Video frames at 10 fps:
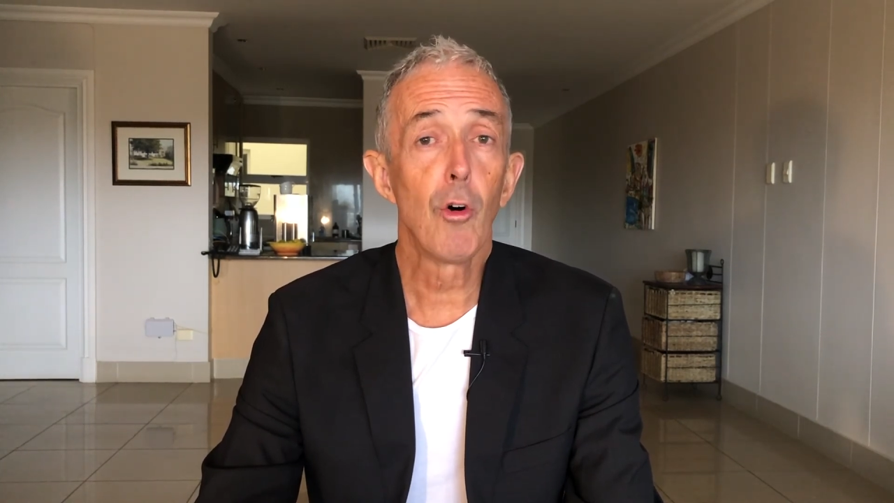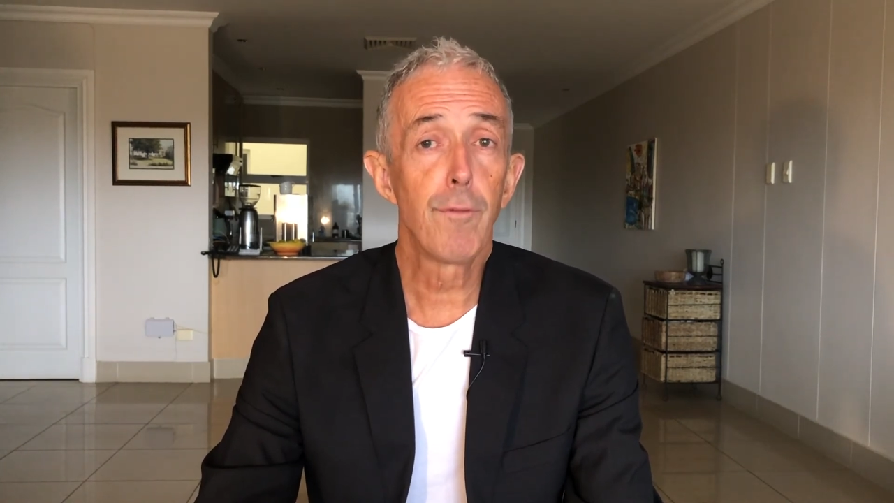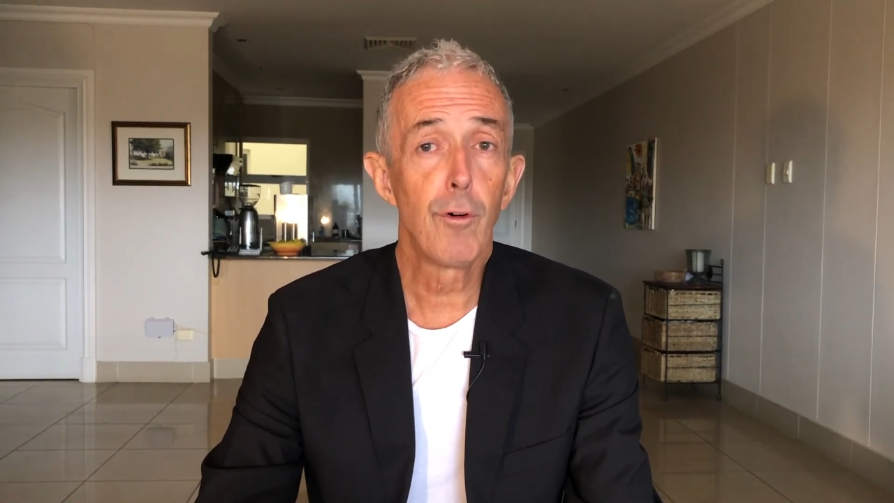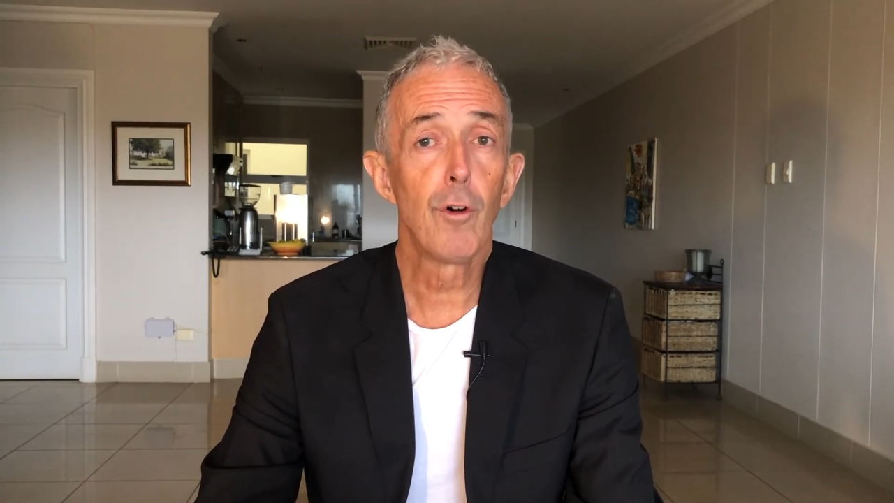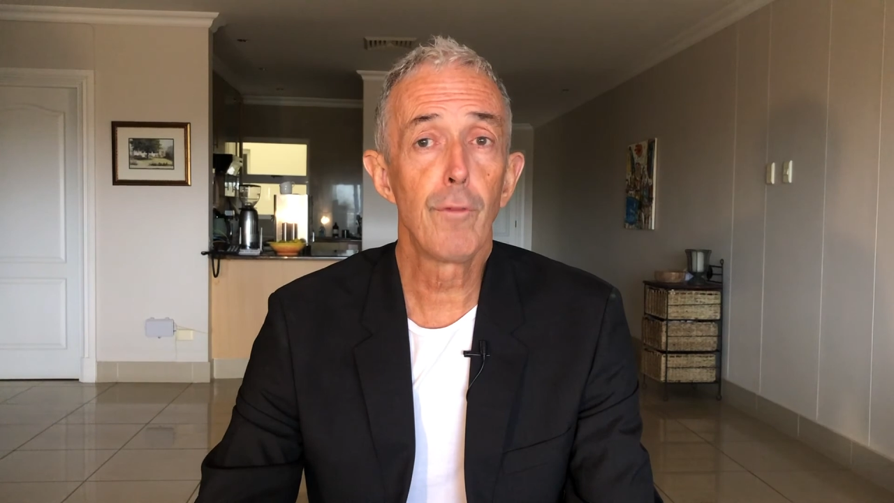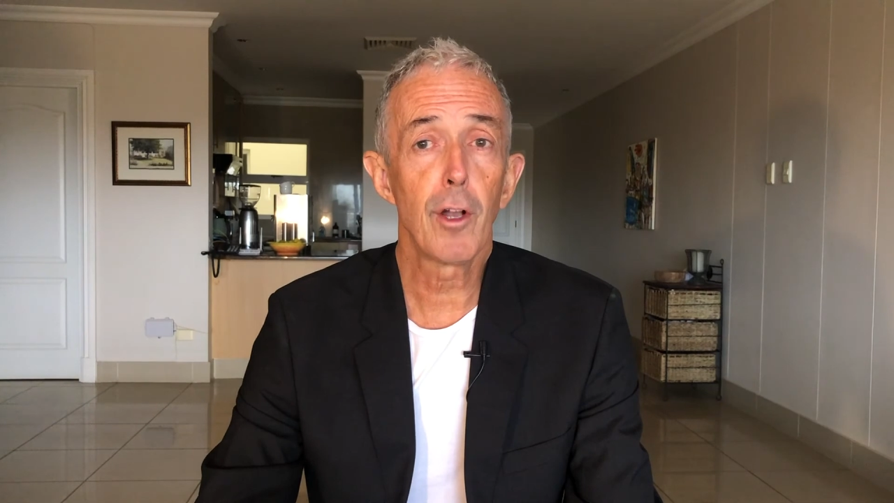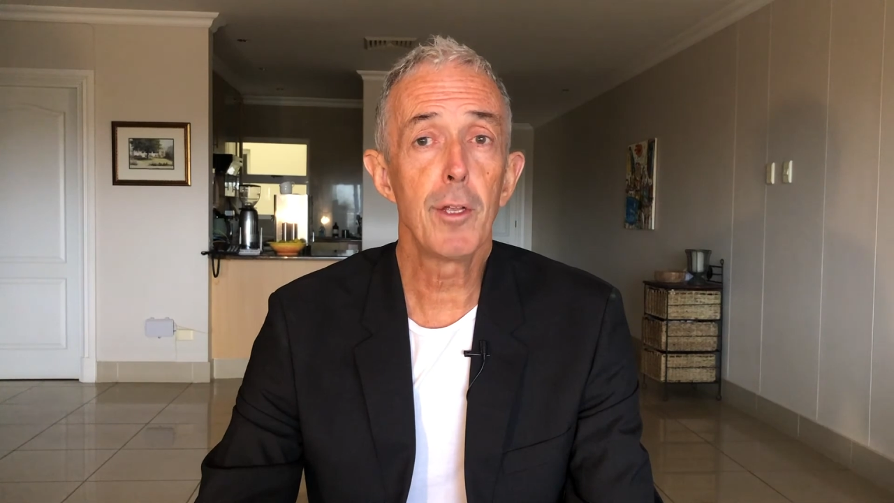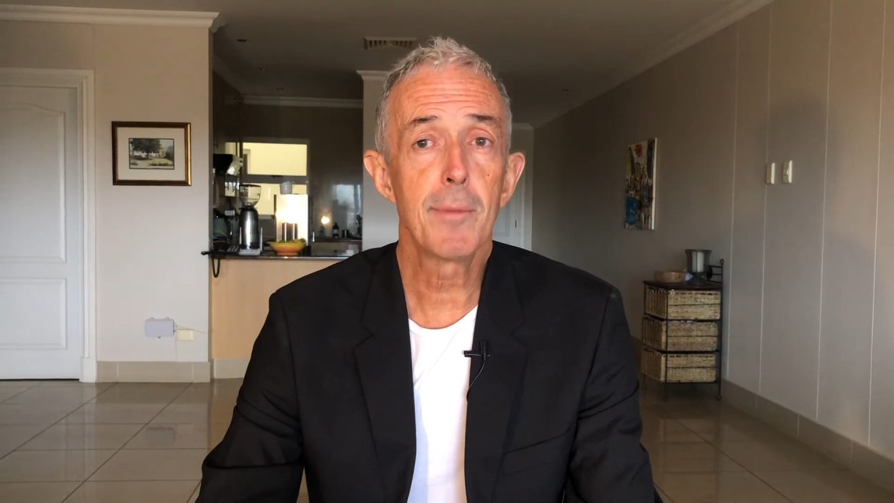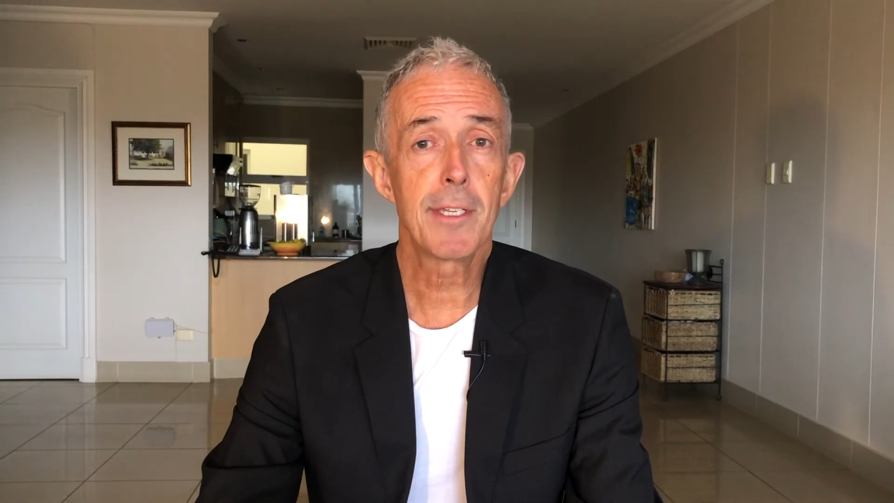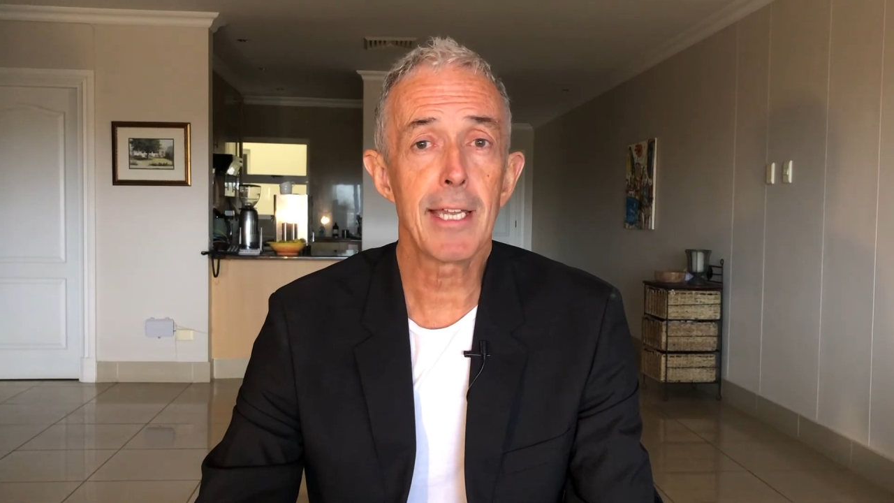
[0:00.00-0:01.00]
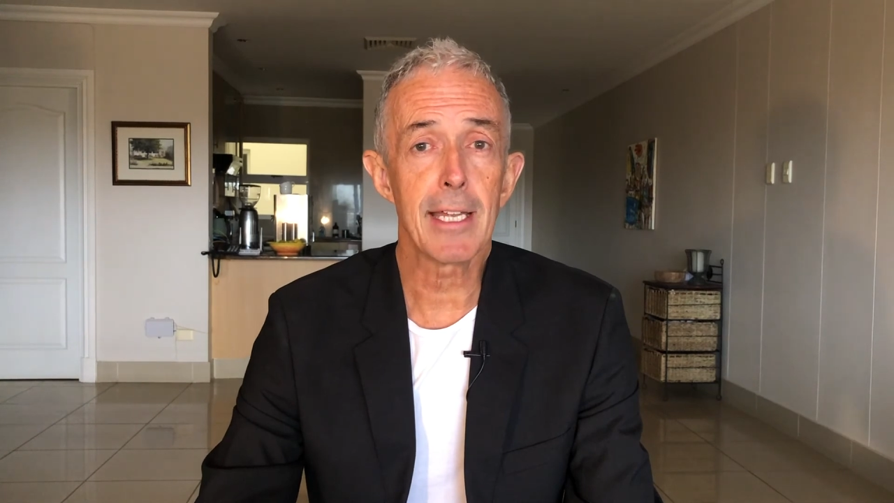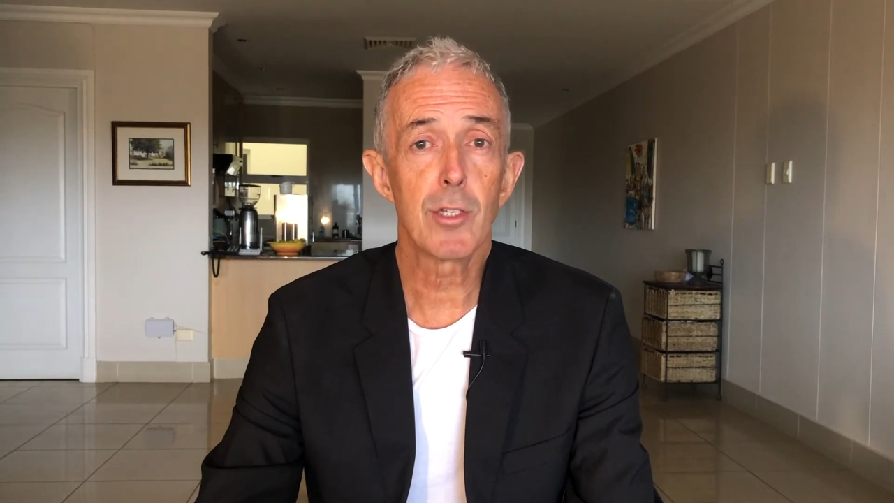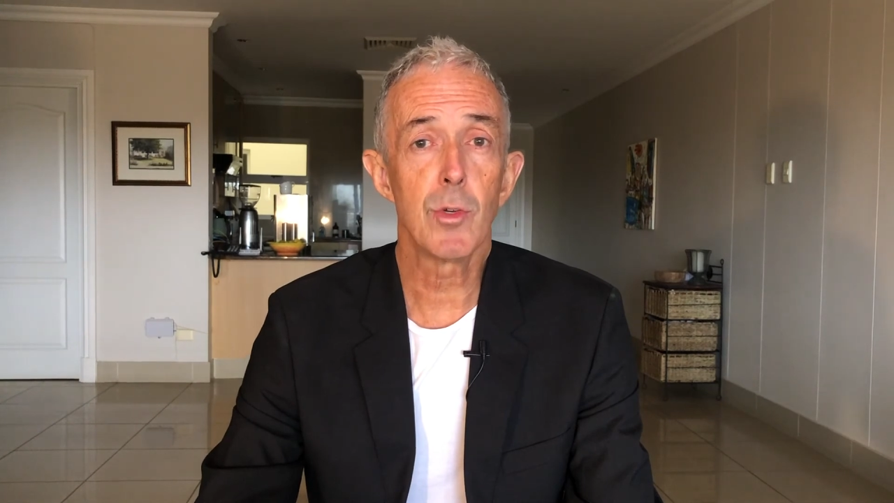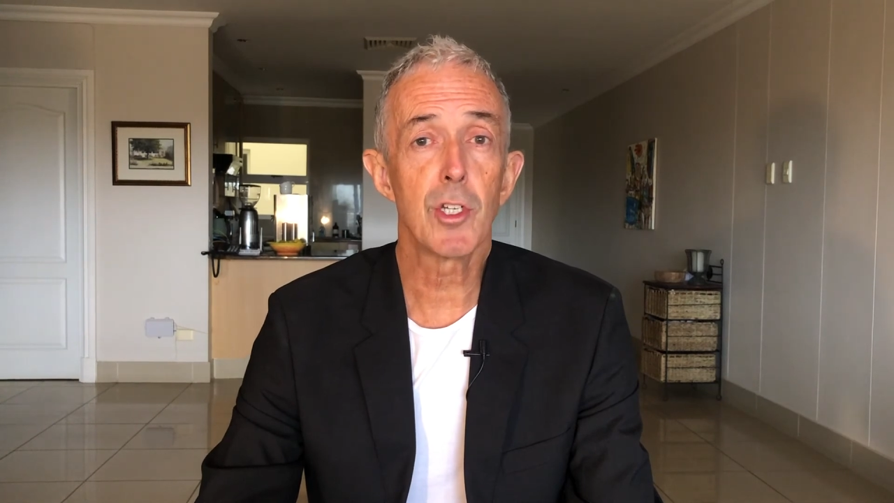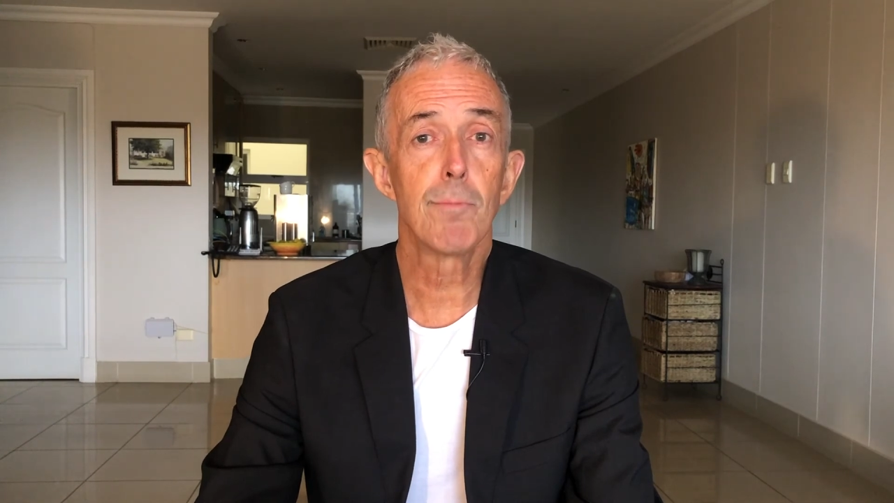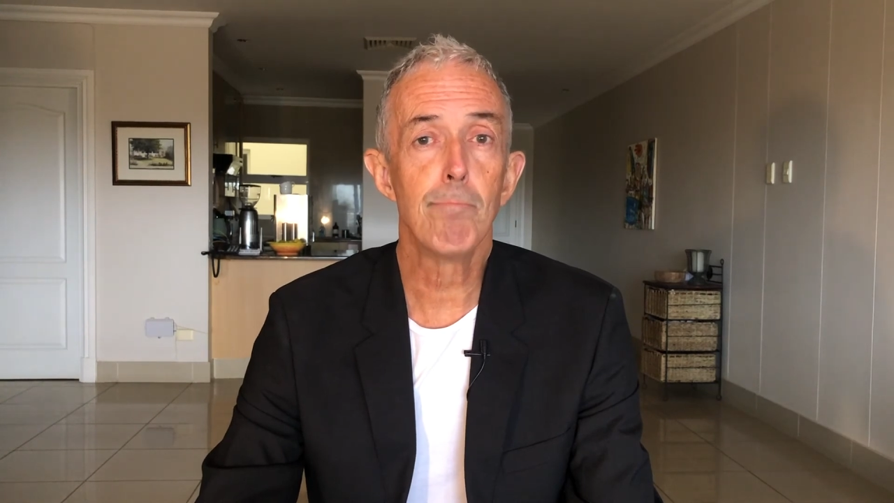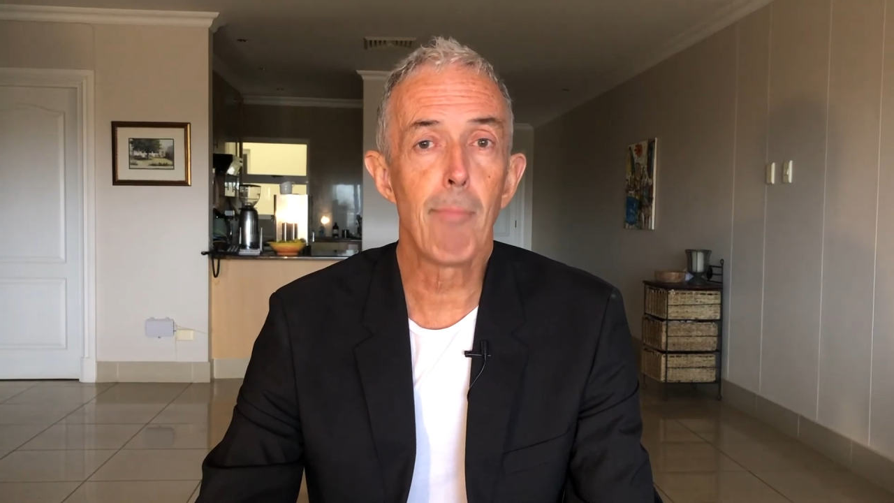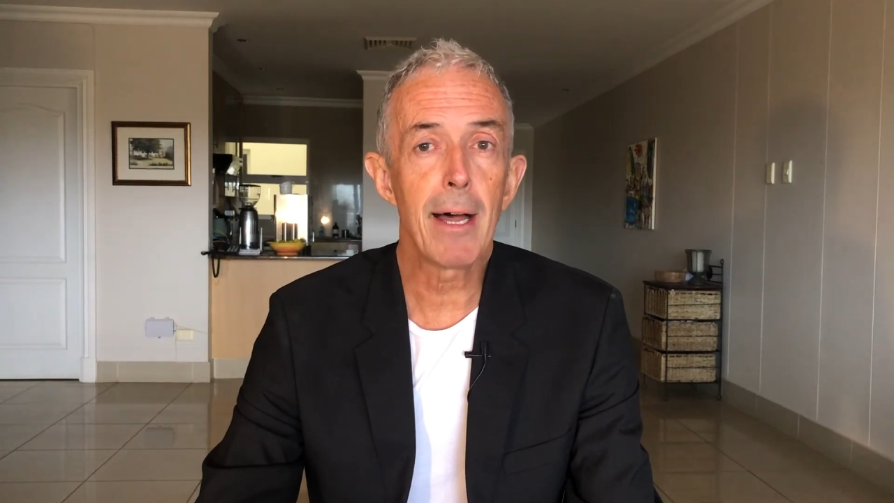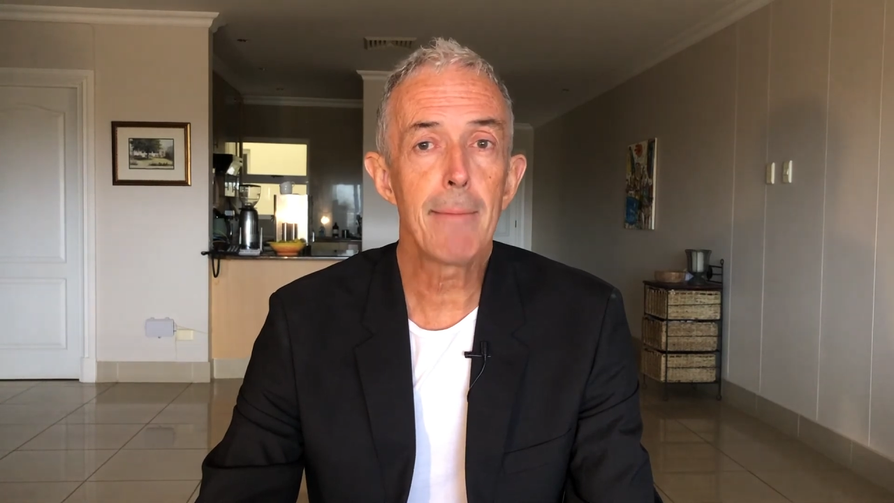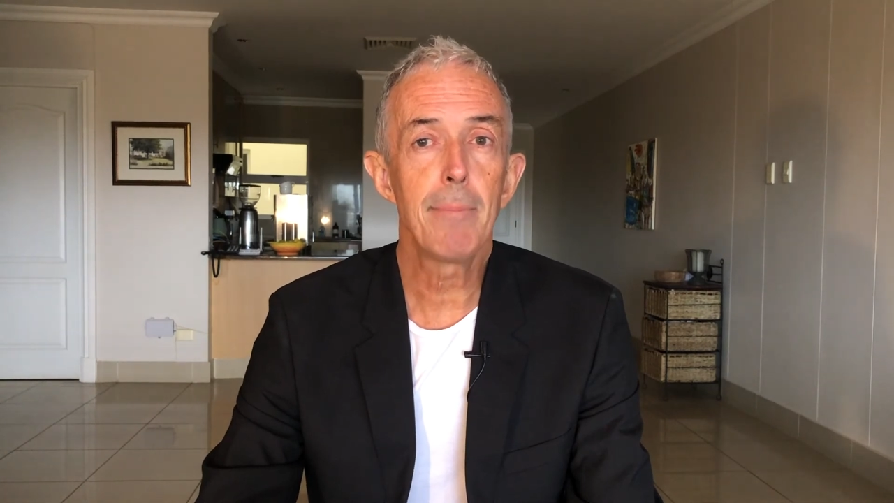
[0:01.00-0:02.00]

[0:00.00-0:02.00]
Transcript: 4 volume sets which might